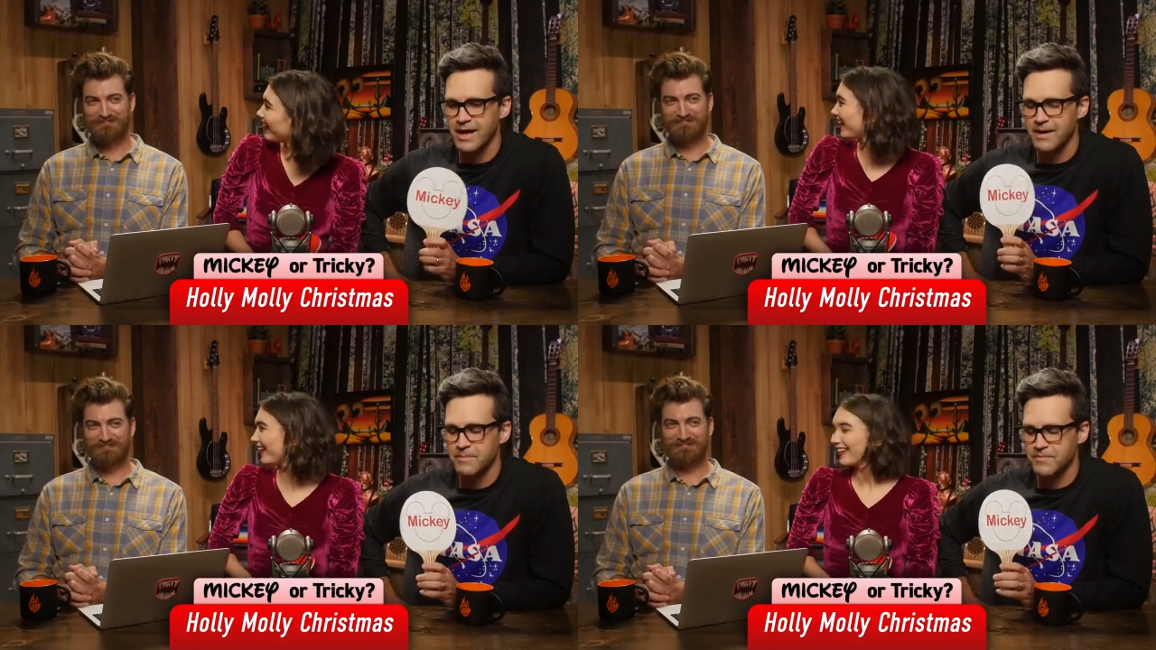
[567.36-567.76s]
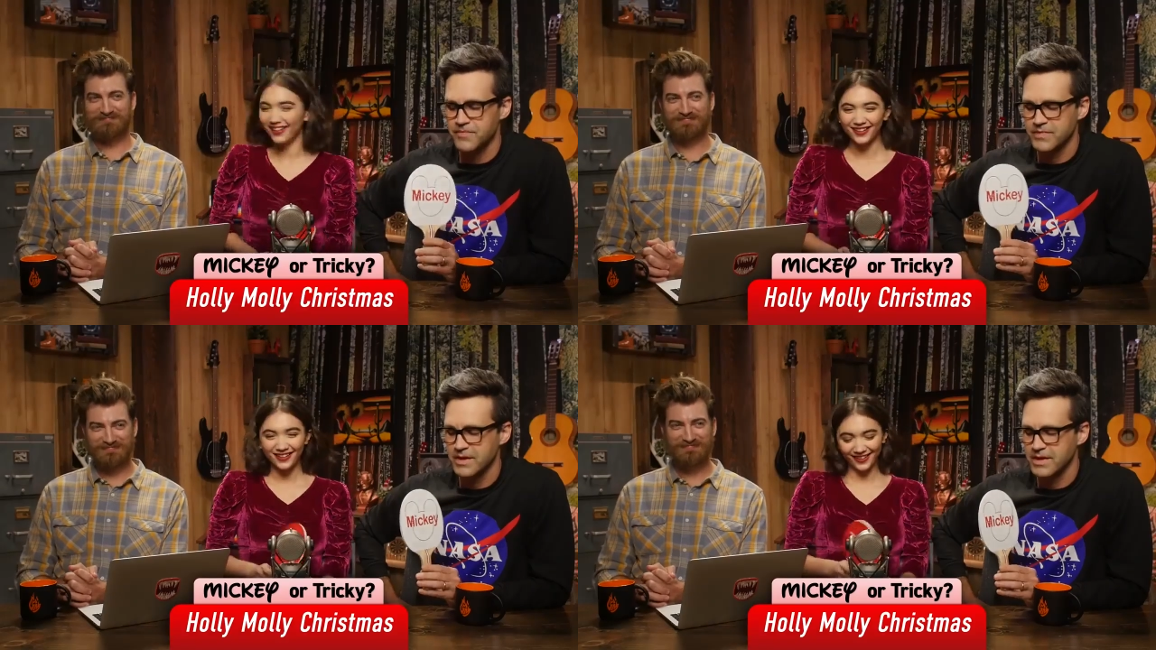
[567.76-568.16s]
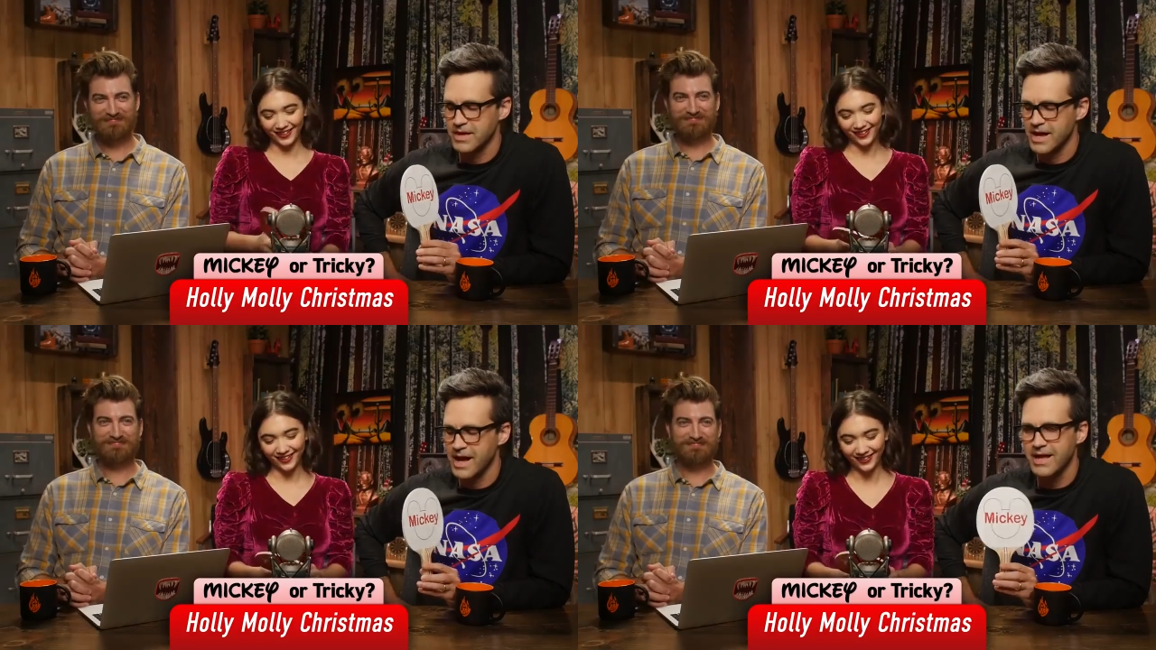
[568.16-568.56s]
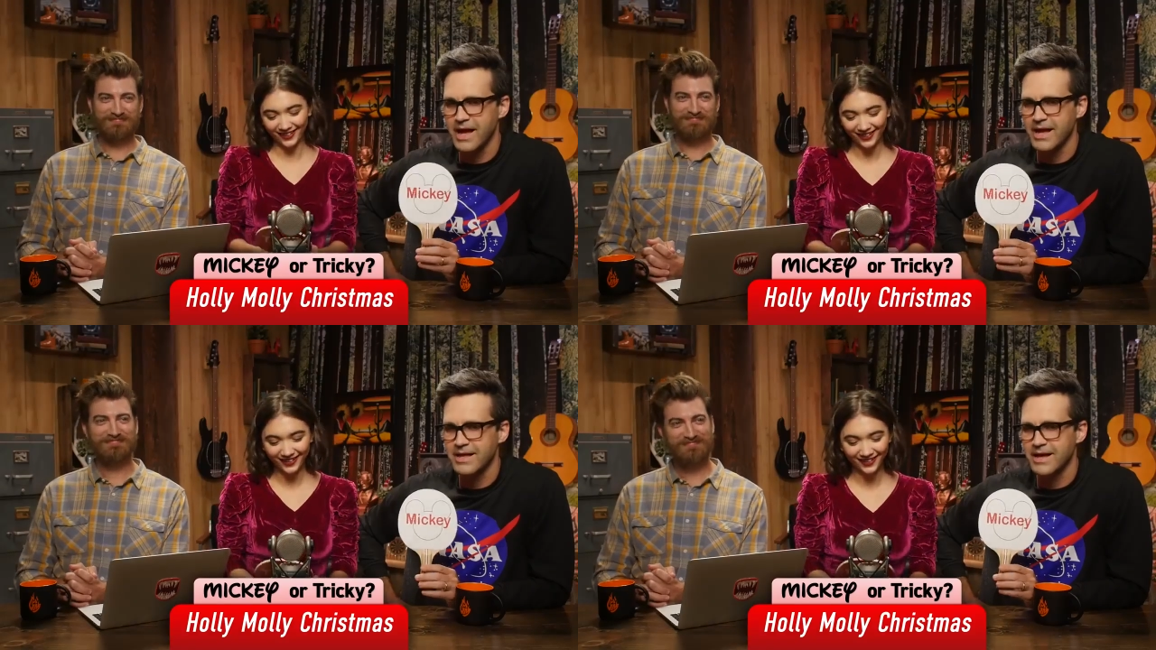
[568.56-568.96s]
Speaker 1: um, yeah, I,
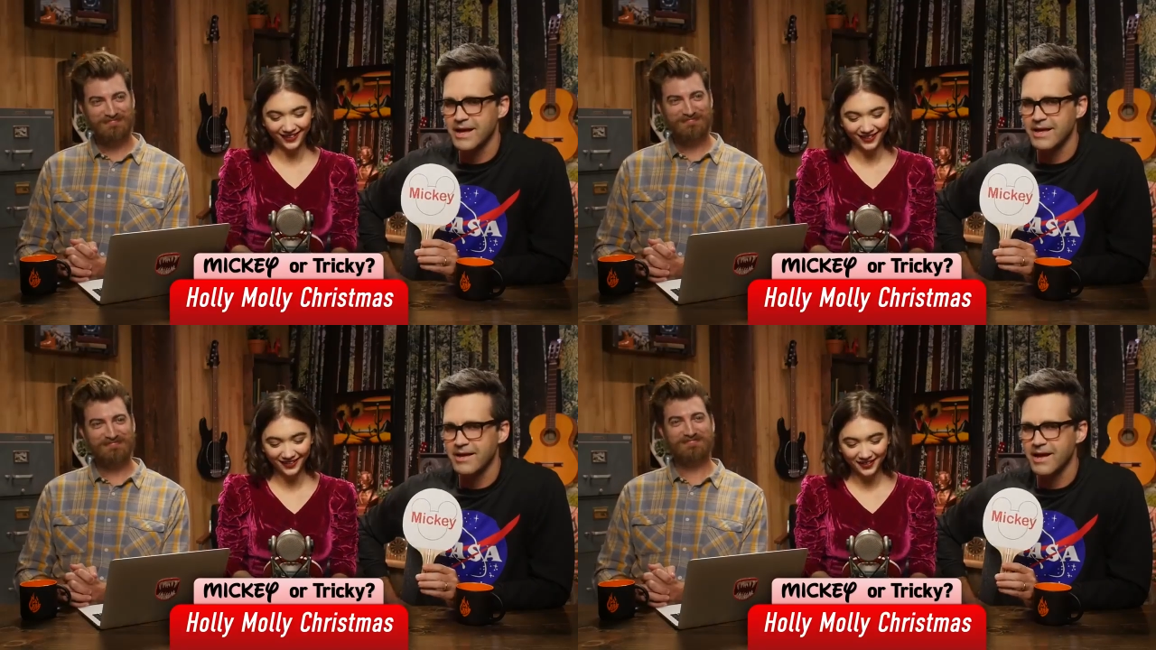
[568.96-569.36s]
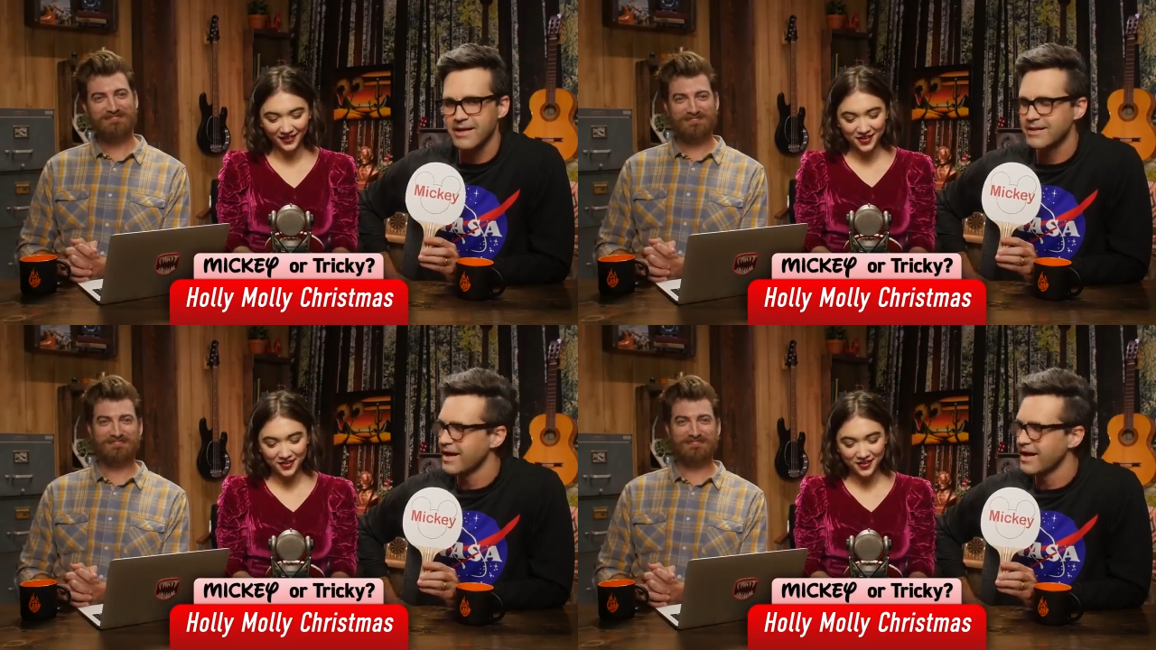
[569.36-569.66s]
I, I,